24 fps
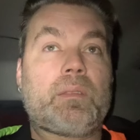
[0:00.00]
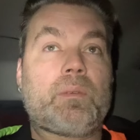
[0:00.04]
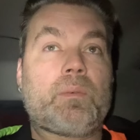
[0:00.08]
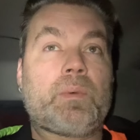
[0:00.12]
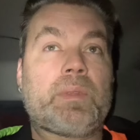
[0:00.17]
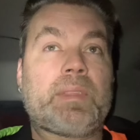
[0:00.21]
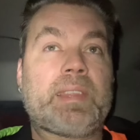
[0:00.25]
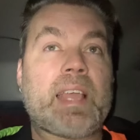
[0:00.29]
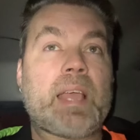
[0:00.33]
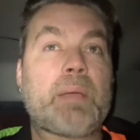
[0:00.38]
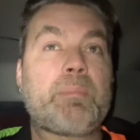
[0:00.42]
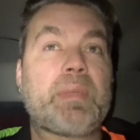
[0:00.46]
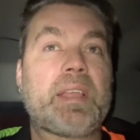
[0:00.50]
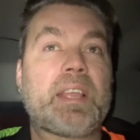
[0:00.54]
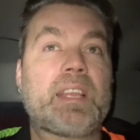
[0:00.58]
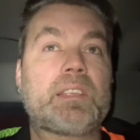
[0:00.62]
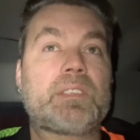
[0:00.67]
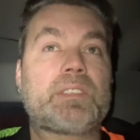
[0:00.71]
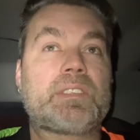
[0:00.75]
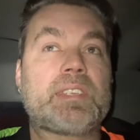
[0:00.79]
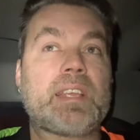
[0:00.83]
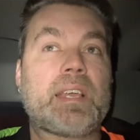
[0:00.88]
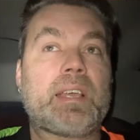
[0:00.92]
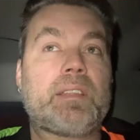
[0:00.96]
that being
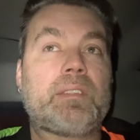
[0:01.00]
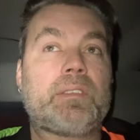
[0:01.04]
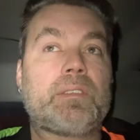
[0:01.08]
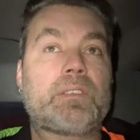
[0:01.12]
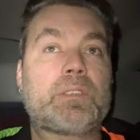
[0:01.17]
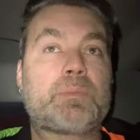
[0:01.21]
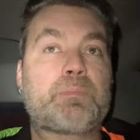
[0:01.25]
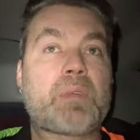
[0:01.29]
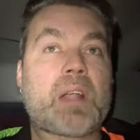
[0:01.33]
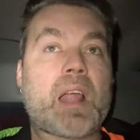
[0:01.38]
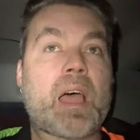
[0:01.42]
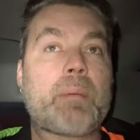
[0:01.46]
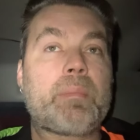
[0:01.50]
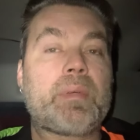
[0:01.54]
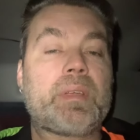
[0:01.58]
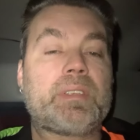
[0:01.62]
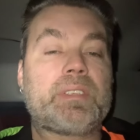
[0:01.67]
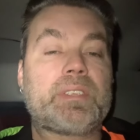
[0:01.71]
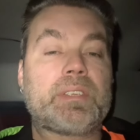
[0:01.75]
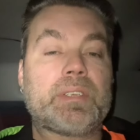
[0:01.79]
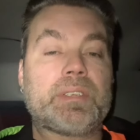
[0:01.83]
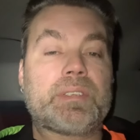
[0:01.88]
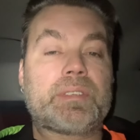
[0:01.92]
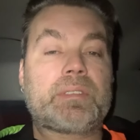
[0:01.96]
said, there's probably
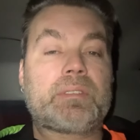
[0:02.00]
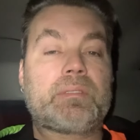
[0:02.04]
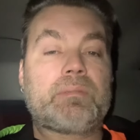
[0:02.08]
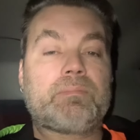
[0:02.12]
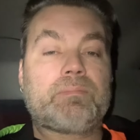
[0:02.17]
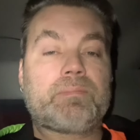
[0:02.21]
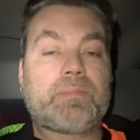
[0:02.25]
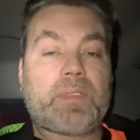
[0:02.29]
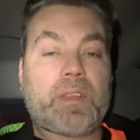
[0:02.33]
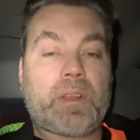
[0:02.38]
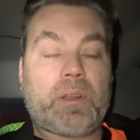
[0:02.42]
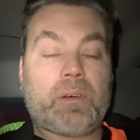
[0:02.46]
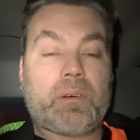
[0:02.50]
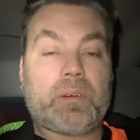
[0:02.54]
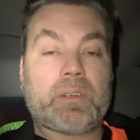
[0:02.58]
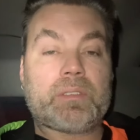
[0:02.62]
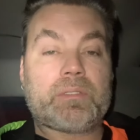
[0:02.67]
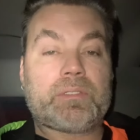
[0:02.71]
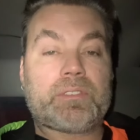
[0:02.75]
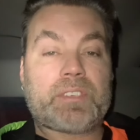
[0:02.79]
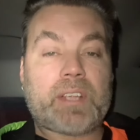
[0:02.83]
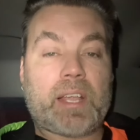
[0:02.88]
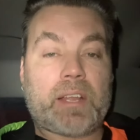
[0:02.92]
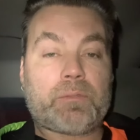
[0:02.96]
just, you know, a
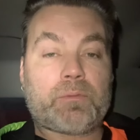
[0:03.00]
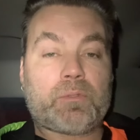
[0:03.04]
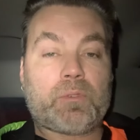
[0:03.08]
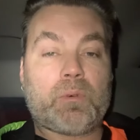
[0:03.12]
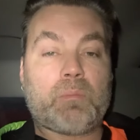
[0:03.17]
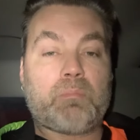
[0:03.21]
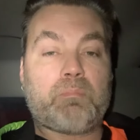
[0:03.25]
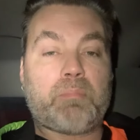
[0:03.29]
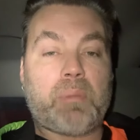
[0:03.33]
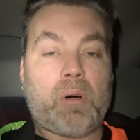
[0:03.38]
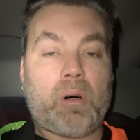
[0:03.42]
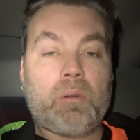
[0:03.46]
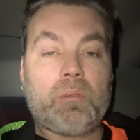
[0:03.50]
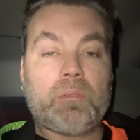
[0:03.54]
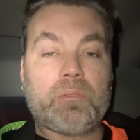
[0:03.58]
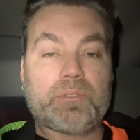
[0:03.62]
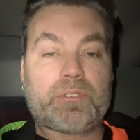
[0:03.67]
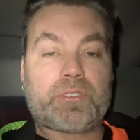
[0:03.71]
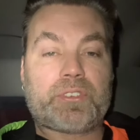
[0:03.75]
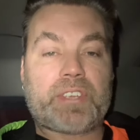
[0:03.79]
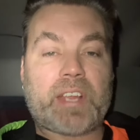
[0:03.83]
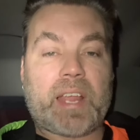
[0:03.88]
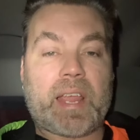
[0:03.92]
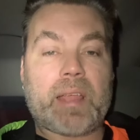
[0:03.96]
general bowl
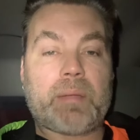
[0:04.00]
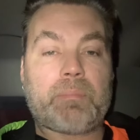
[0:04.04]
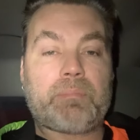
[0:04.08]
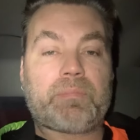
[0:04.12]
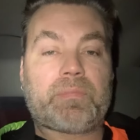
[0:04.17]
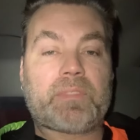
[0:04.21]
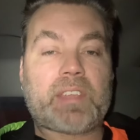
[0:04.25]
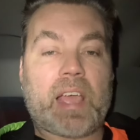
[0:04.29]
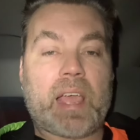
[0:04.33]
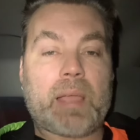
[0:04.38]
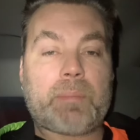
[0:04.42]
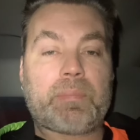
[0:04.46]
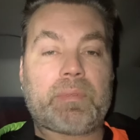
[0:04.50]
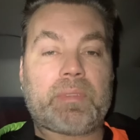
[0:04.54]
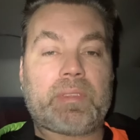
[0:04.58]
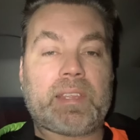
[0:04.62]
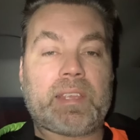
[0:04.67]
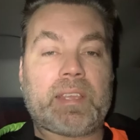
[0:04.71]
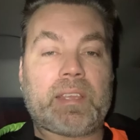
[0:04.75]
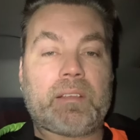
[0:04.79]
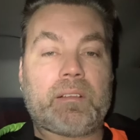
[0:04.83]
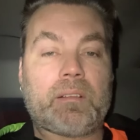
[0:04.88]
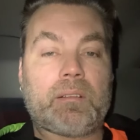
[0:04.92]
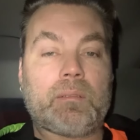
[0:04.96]
shape type of
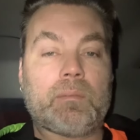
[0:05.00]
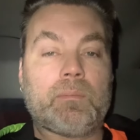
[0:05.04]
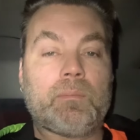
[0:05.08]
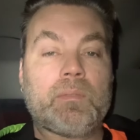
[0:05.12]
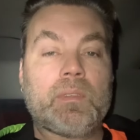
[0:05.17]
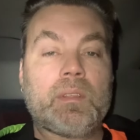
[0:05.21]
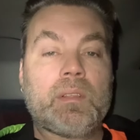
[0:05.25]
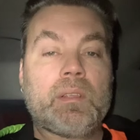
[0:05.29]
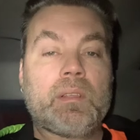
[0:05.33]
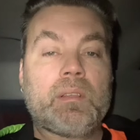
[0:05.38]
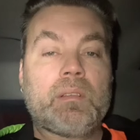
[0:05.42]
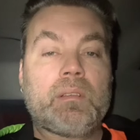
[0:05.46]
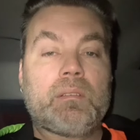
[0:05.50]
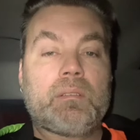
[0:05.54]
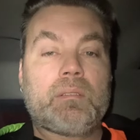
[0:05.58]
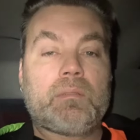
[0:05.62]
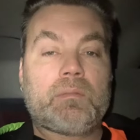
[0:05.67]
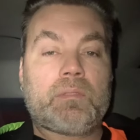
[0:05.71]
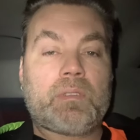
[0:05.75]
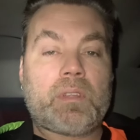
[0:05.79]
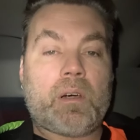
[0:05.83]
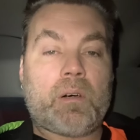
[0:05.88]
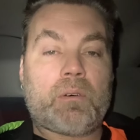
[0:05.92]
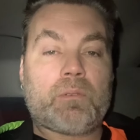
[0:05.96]
deal.
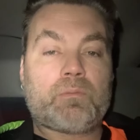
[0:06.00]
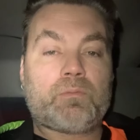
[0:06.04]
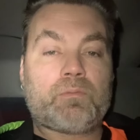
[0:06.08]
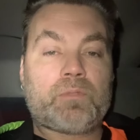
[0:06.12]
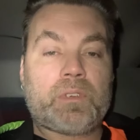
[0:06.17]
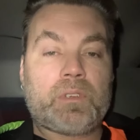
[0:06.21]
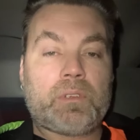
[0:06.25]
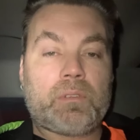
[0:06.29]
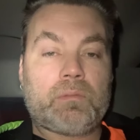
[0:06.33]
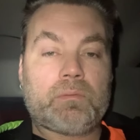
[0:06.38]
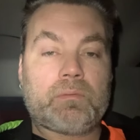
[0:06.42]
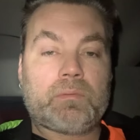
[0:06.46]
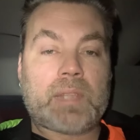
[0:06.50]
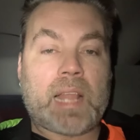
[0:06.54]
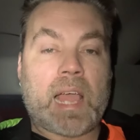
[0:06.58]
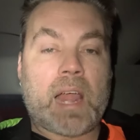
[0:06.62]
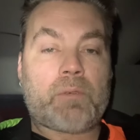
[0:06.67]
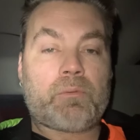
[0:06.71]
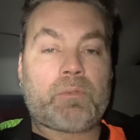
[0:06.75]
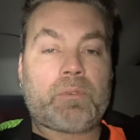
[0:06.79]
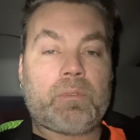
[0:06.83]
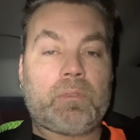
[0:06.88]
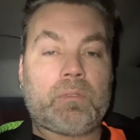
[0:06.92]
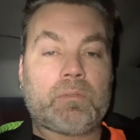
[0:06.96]
No,
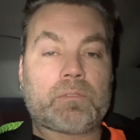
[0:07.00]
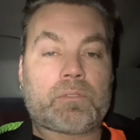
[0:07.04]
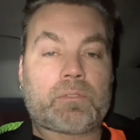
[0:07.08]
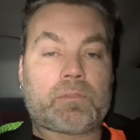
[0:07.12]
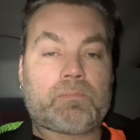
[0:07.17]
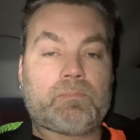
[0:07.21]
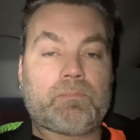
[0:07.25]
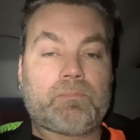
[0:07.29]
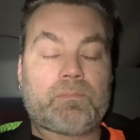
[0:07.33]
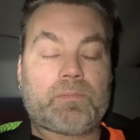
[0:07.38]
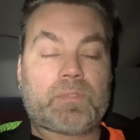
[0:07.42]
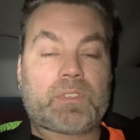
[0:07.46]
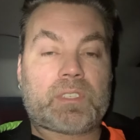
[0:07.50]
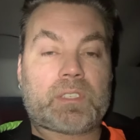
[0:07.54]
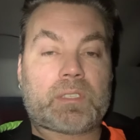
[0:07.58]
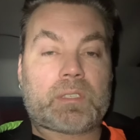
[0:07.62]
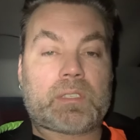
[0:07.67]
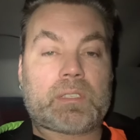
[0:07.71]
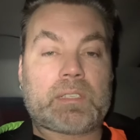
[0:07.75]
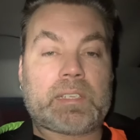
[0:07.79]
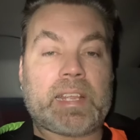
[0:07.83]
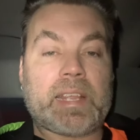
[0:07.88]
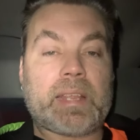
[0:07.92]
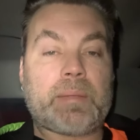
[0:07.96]
not real
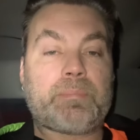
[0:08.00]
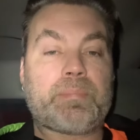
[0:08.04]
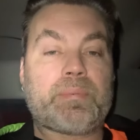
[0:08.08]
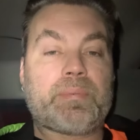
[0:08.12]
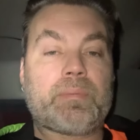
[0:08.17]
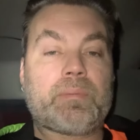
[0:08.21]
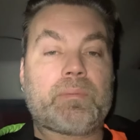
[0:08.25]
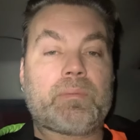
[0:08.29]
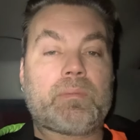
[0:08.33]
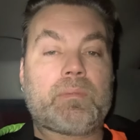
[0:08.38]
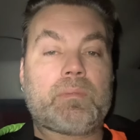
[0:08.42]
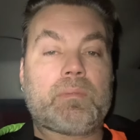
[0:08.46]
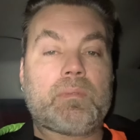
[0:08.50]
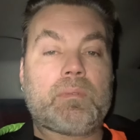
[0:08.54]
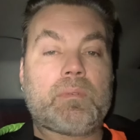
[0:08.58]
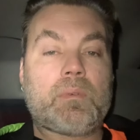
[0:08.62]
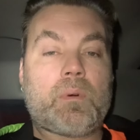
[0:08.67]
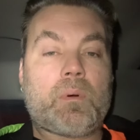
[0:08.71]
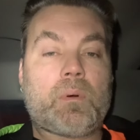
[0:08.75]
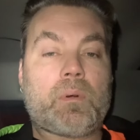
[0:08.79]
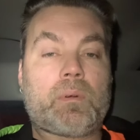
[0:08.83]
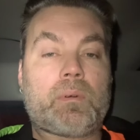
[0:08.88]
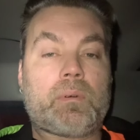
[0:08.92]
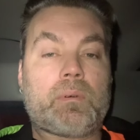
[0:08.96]
steep
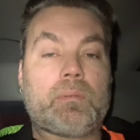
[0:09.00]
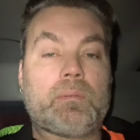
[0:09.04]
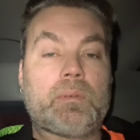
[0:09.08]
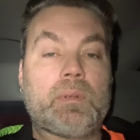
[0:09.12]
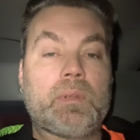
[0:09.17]
or